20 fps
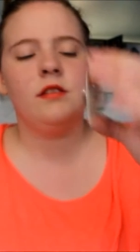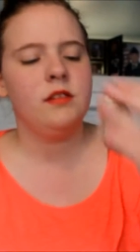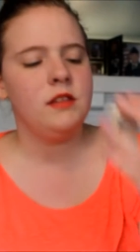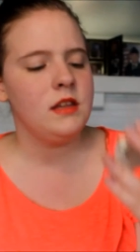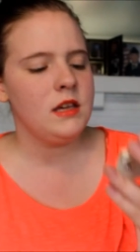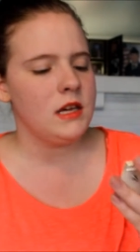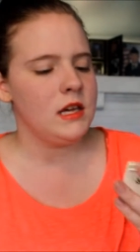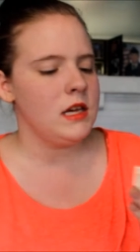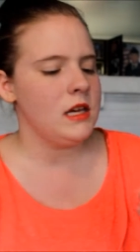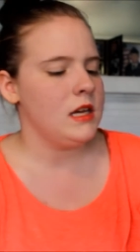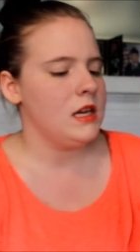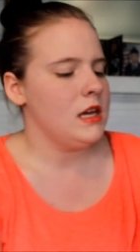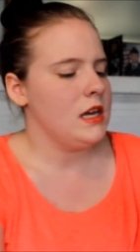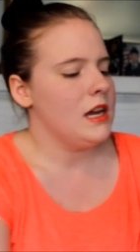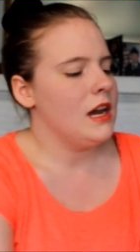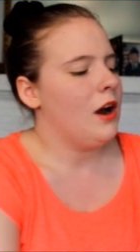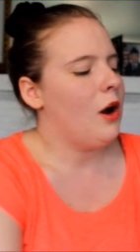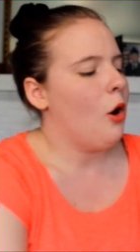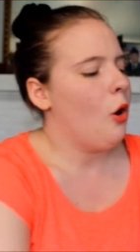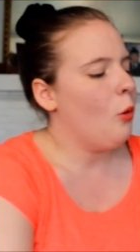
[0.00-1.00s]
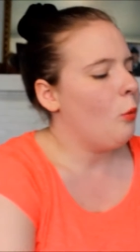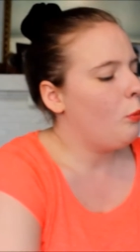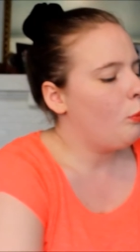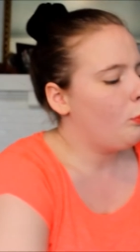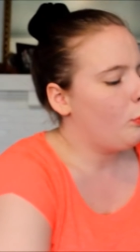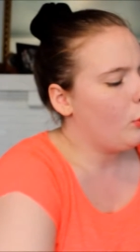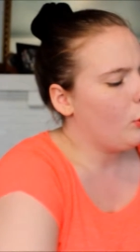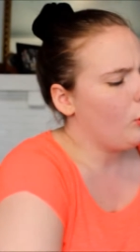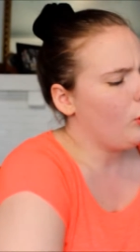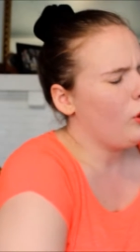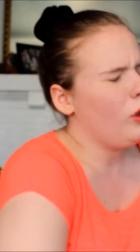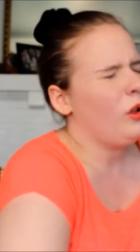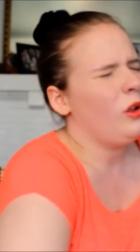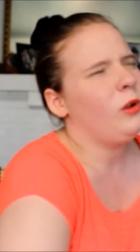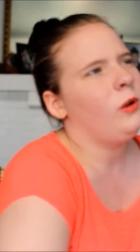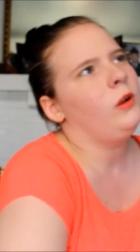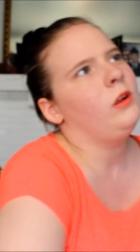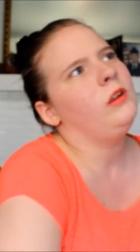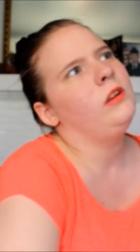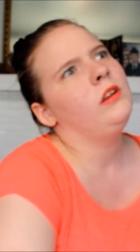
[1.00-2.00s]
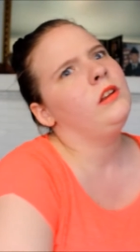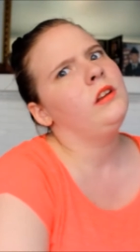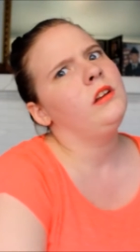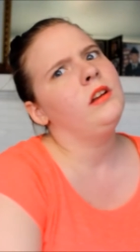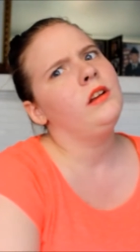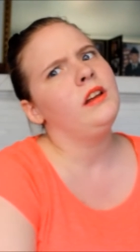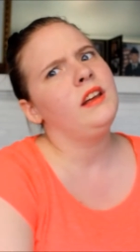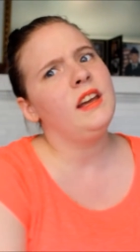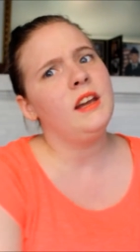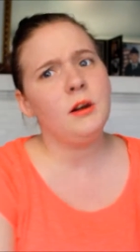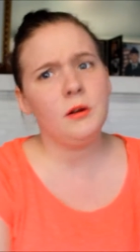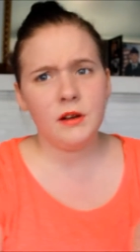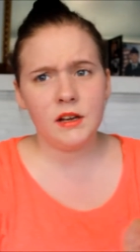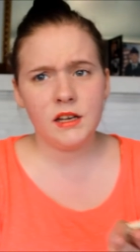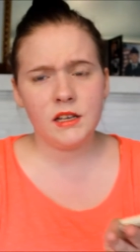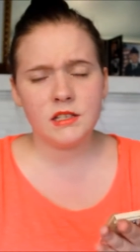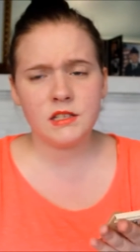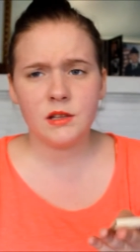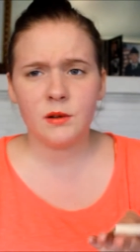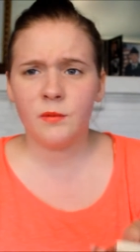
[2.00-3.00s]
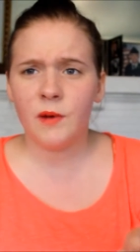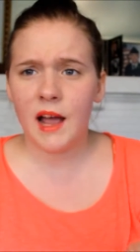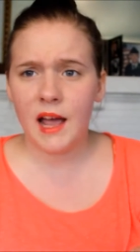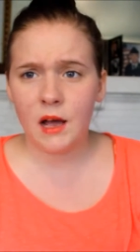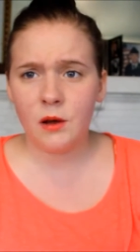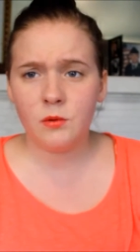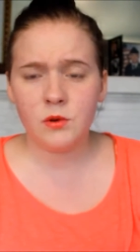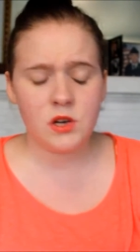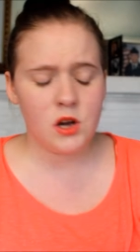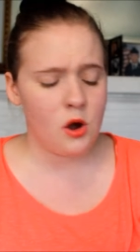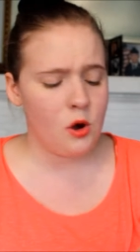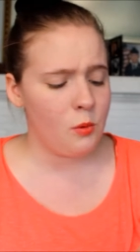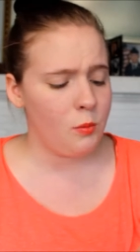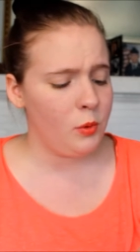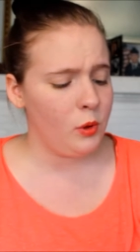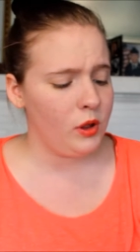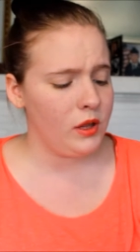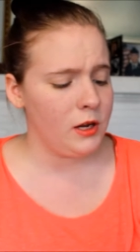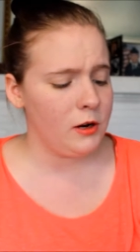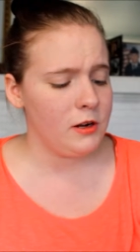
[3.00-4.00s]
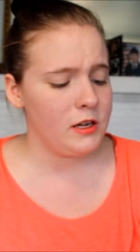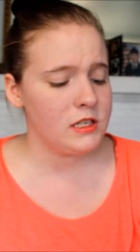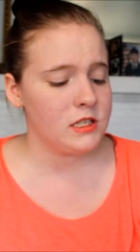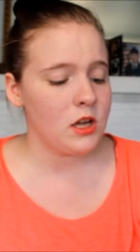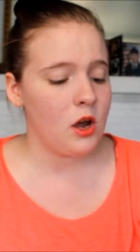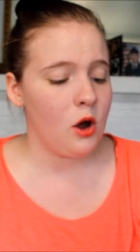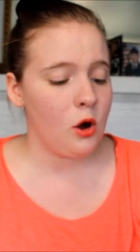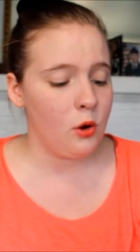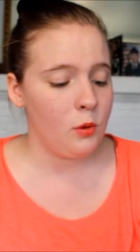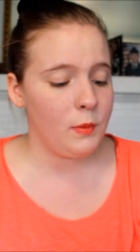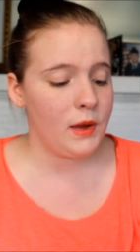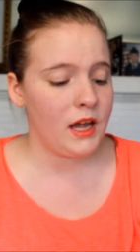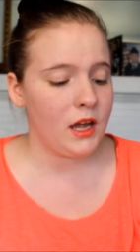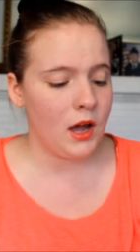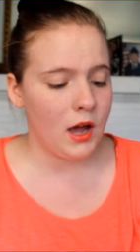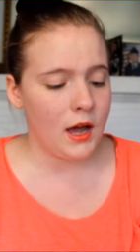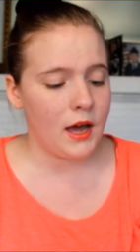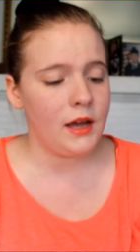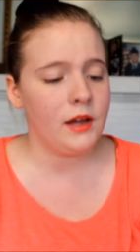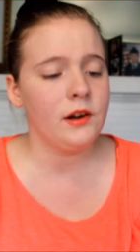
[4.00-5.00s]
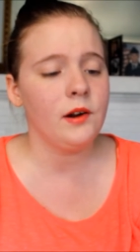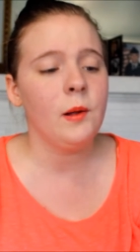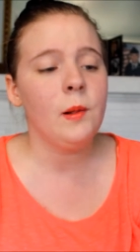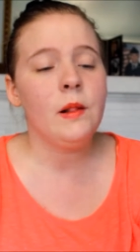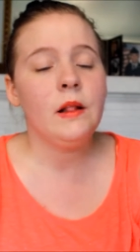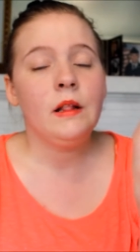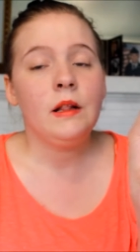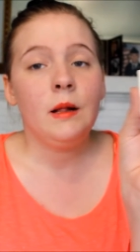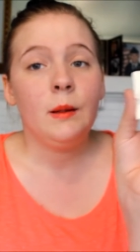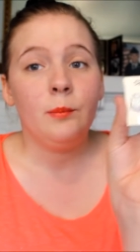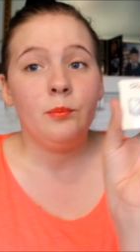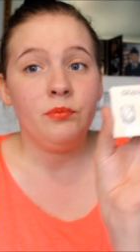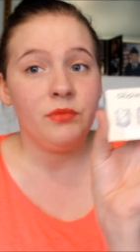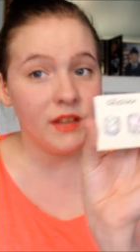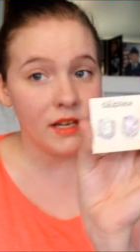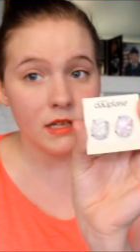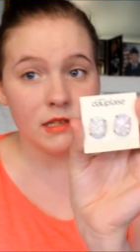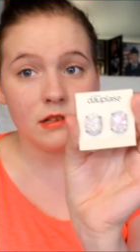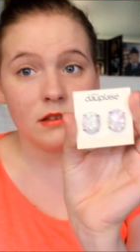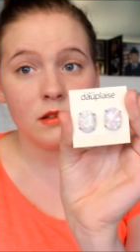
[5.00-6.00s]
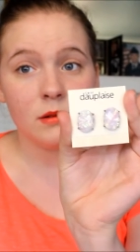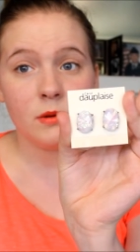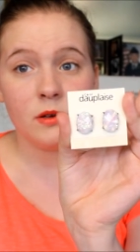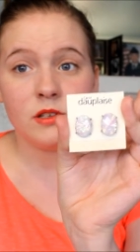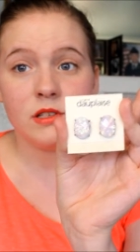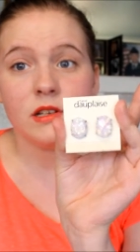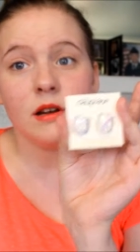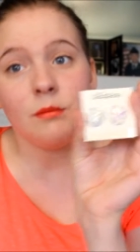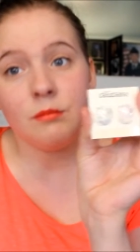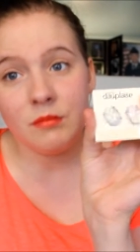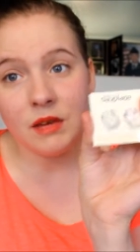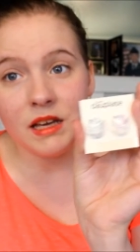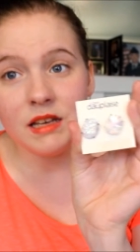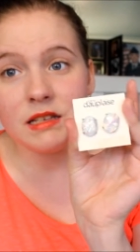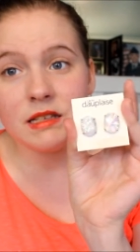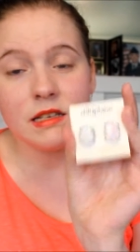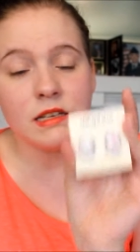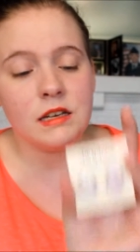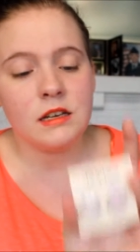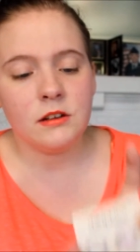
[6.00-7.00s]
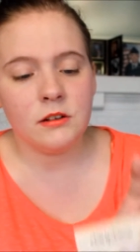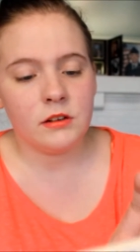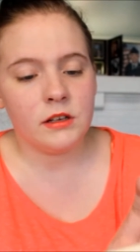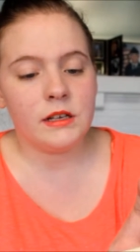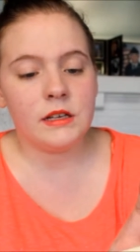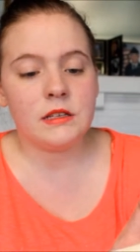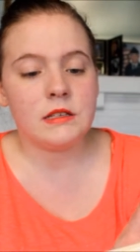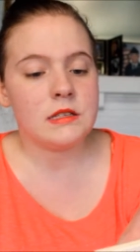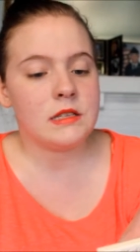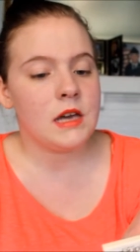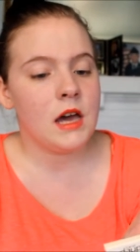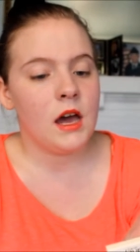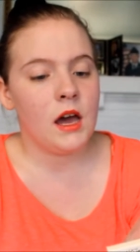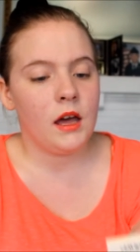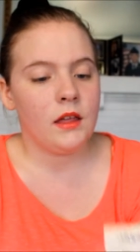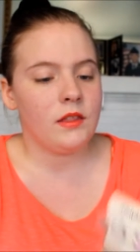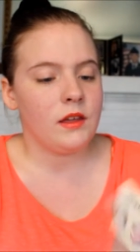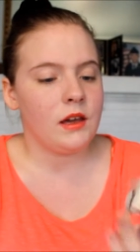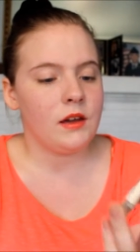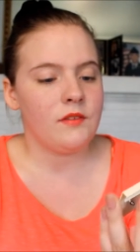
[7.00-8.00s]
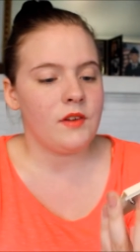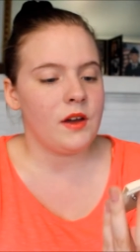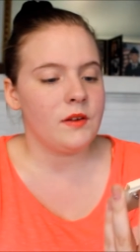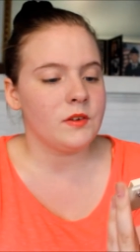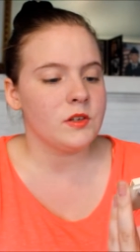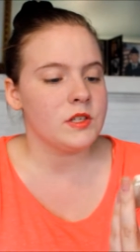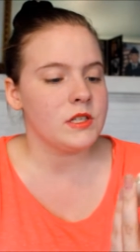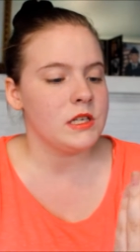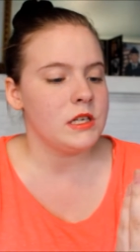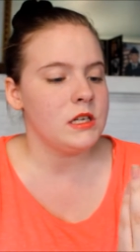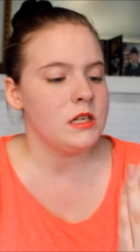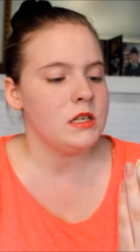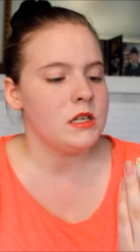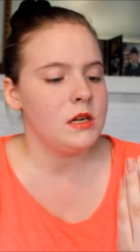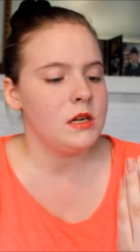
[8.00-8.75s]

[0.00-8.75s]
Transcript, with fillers: the opal earrings, the round opal earrings. Oh my god. These are the most amazing earrings I think I've ever seen